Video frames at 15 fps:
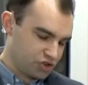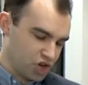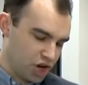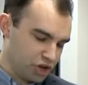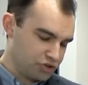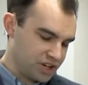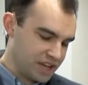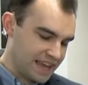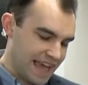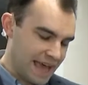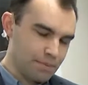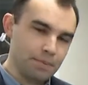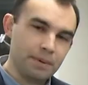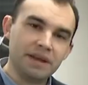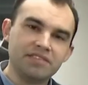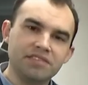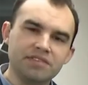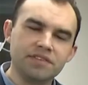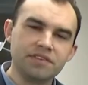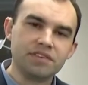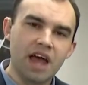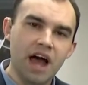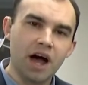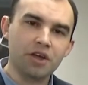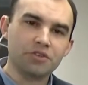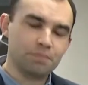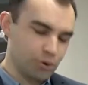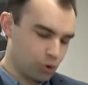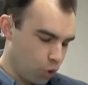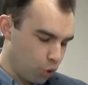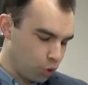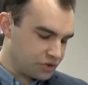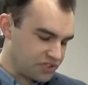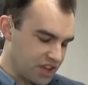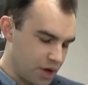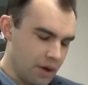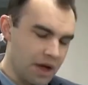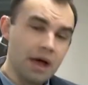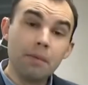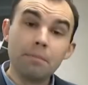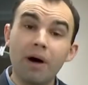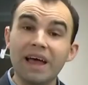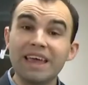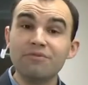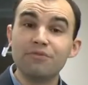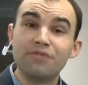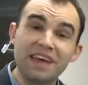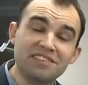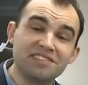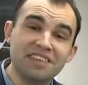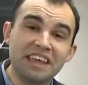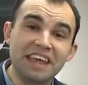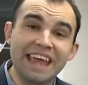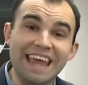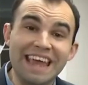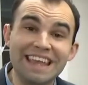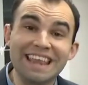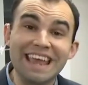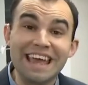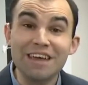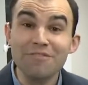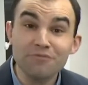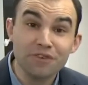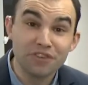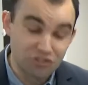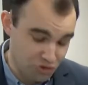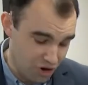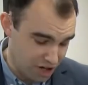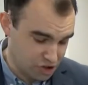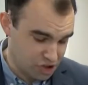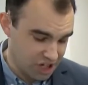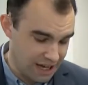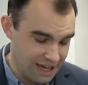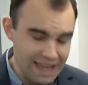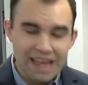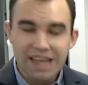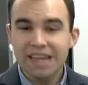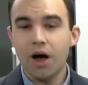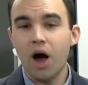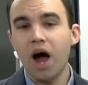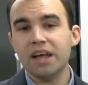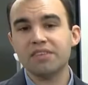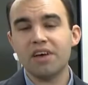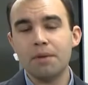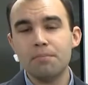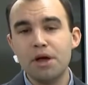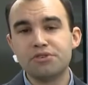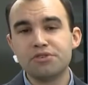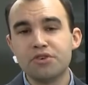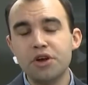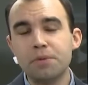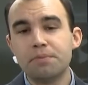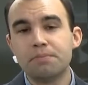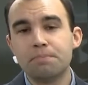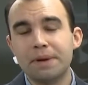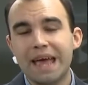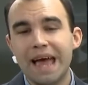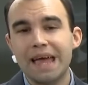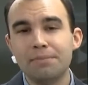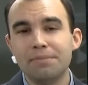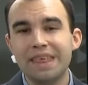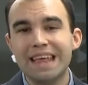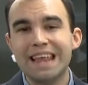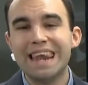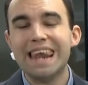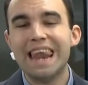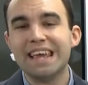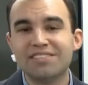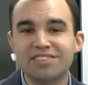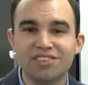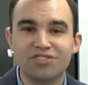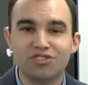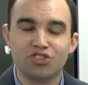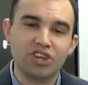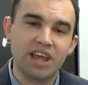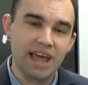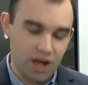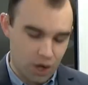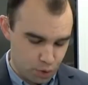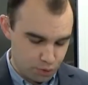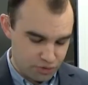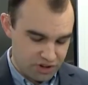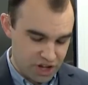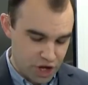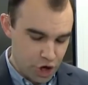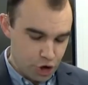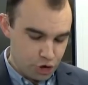charging capabilities of its cars, but also by investing in infrastructure. Now, Hyundai Motor Group became the latest shareholder